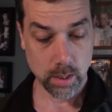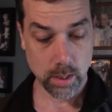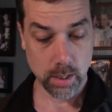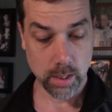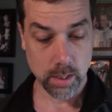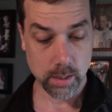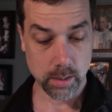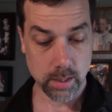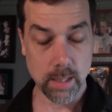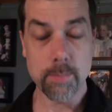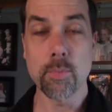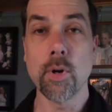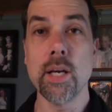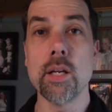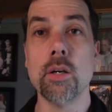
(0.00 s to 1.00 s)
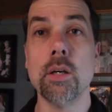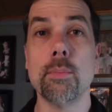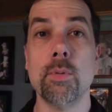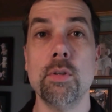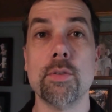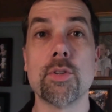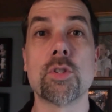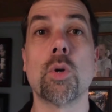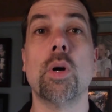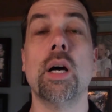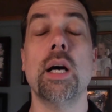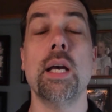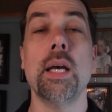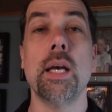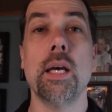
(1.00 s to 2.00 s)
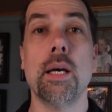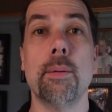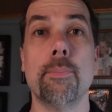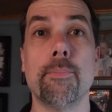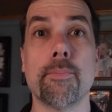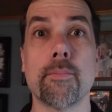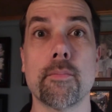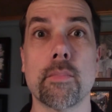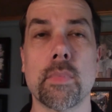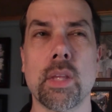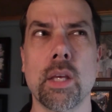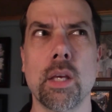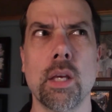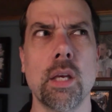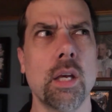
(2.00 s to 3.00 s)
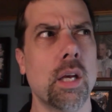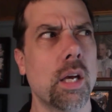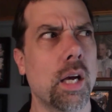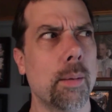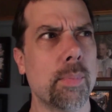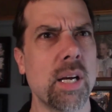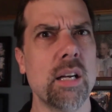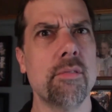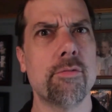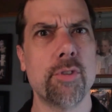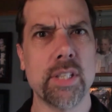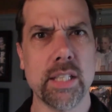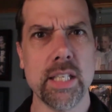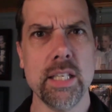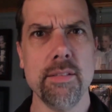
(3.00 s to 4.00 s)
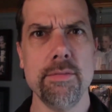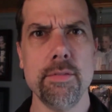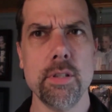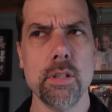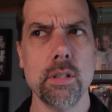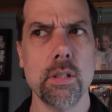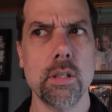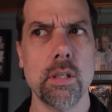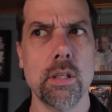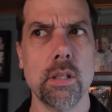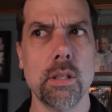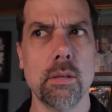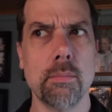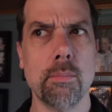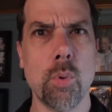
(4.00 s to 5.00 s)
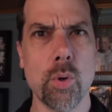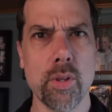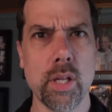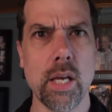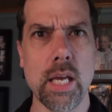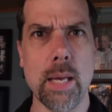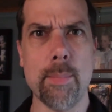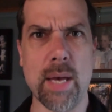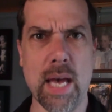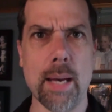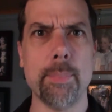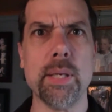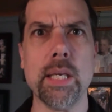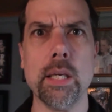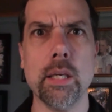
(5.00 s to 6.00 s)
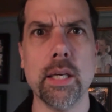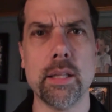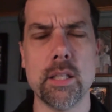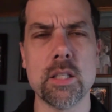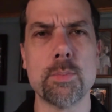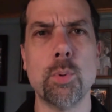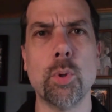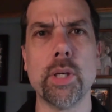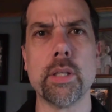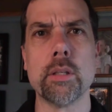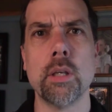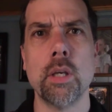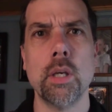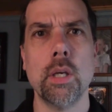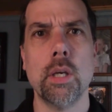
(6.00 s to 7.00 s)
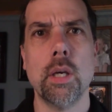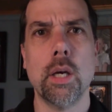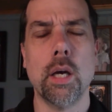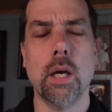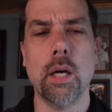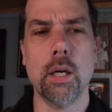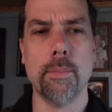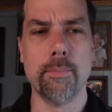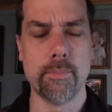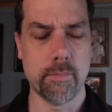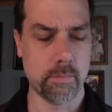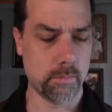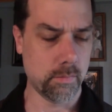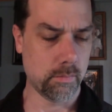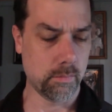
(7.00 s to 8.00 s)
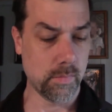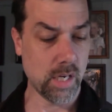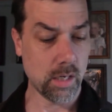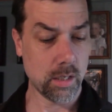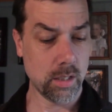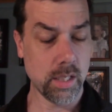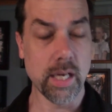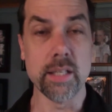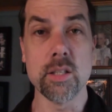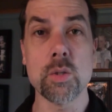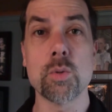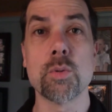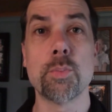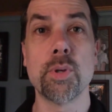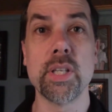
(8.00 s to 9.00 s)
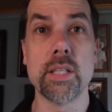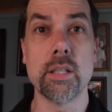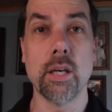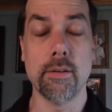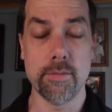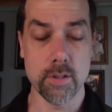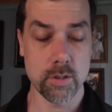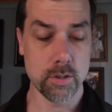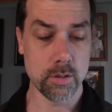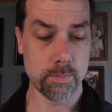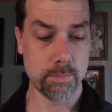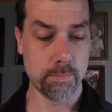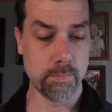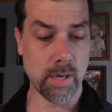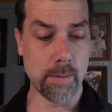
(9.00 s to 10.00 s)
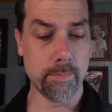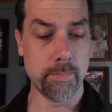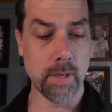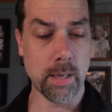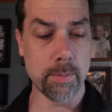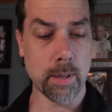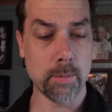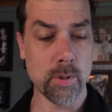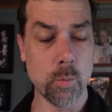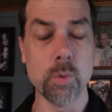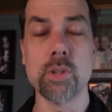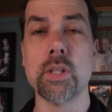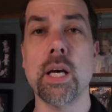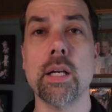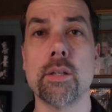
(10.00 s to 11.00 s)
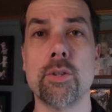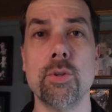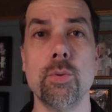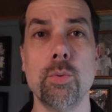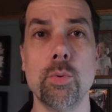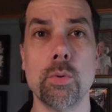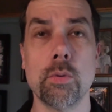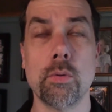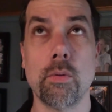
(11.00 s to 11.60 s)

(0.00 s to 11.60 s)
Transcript: and keep right on moving. So I am, I'm kind of relieved more than I am happy at this point. Um, not gonna lie, this was pretty tough. This is, I, I probably will not do